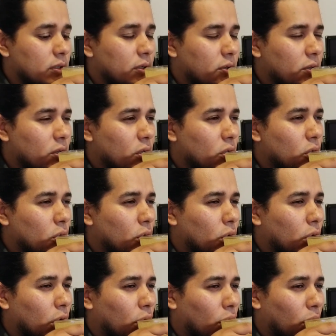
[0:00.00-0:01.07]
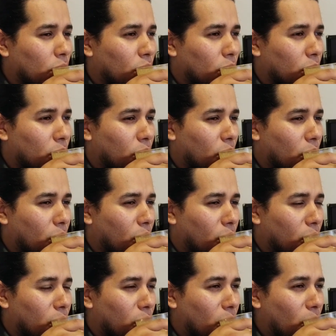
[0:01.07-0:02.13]

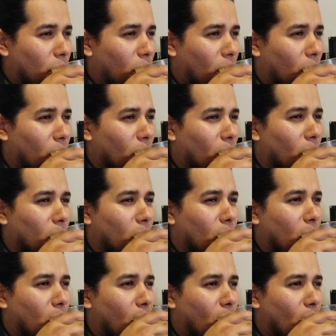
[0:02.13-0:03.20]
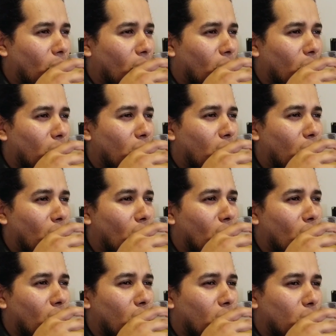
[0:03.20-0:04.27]

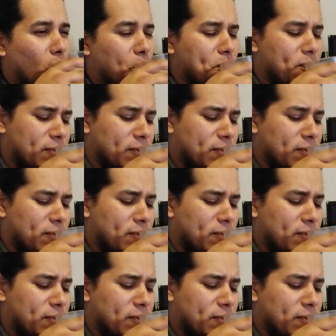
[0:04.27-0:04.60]
No one is speaking in this clip.